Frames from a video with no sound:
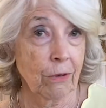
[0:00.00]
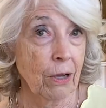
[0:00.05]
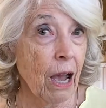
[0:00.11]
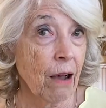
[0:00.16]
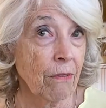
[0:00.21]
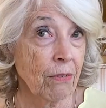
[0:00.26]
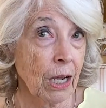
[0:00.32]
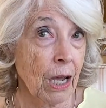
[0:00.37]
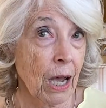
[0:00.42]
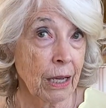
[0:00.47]

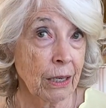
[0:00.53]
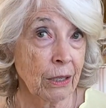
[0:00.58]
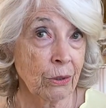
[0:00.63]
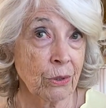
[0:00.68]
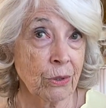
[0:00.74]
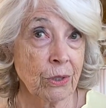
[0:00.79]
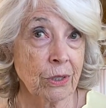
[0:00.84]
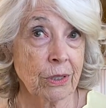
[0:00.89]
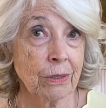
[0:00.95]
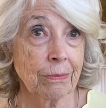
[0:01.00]

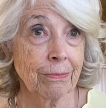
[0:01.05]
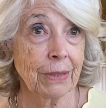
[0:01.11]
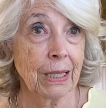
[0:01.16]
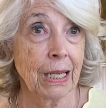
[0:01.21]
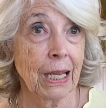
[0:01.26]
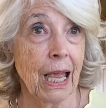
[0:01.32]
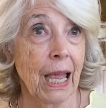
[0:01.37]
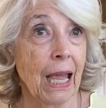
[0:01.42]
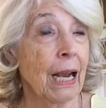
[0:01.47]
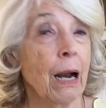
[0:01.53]
avocados,
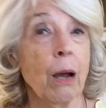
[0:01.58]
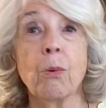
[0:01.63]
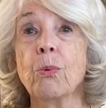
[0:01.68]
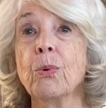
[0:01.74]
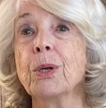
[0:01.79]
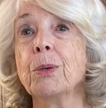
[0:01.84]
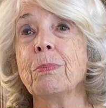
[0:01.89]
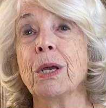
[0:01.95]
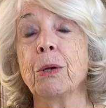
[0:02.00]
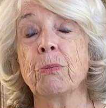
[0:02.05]
and I
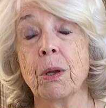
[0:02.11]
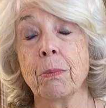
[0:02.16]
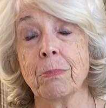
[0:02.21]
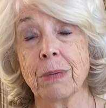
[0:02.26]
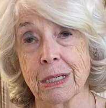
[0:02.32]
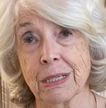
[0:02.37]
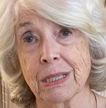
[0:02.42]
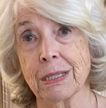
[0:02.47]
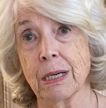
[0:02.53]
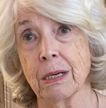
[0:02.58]
would be
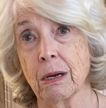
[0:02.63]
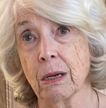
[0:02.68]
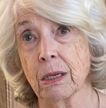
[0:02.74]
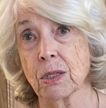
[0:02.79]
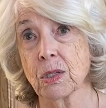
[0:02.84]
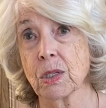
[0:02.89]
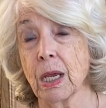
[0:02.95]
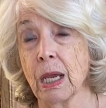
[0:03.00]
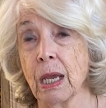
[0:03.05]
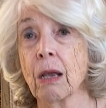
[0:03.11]
remiss in
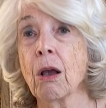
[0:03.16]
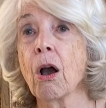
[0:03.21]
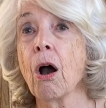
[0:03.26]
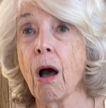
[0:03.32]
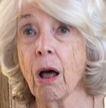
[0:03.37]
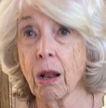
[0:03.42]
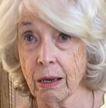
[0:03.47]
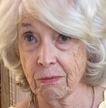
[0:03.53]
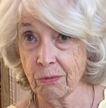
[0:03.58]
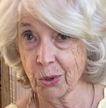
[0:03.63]
not saying
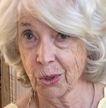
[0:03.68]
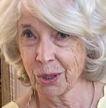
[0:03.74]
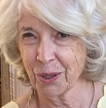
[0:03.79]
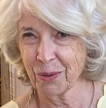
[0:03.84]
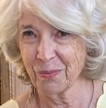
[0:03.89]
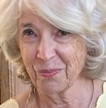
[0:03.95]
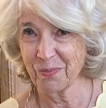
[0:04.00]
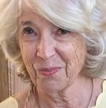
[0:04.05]
olive oil.